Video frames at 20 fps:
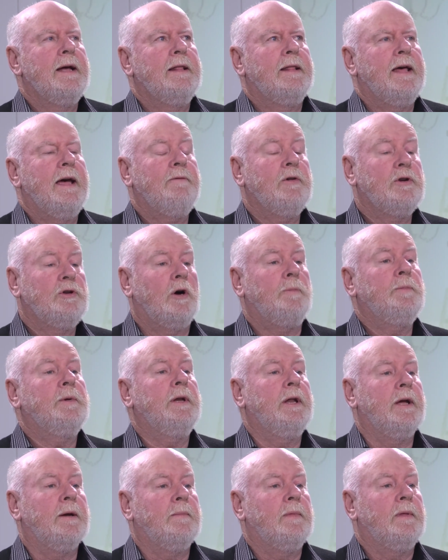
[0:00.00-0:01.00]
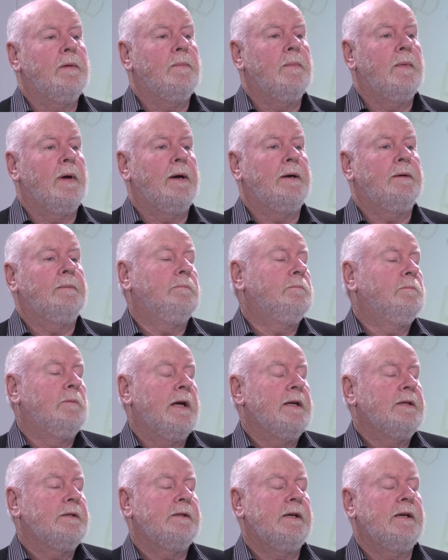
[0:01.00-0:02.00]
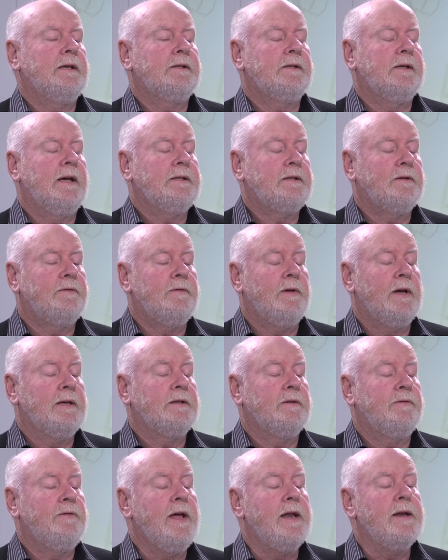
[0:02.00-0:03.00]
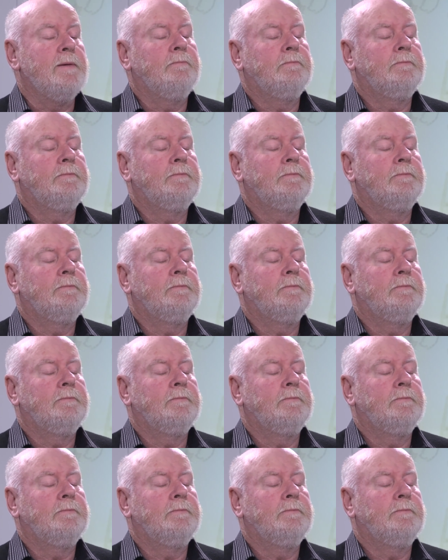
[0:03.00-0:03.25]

they have adopted him as a Finn.